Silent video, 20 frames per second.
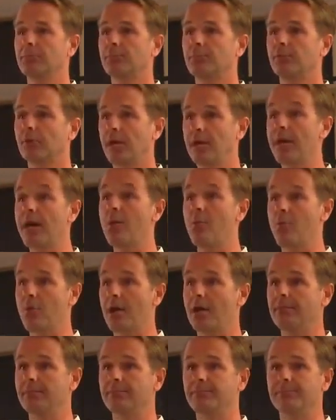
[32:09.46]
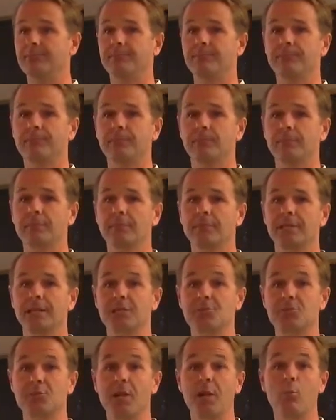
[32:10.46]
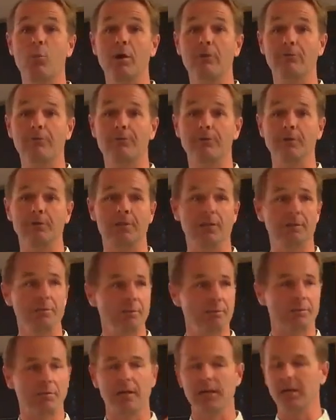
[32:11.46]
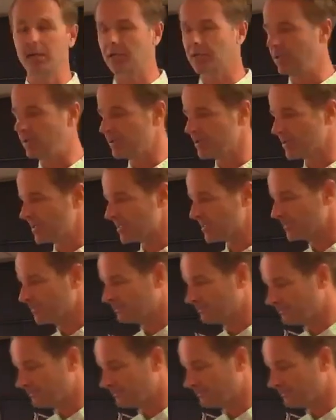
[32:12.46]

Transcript: Pray that way. That's what I want for you. Let me pray to close this.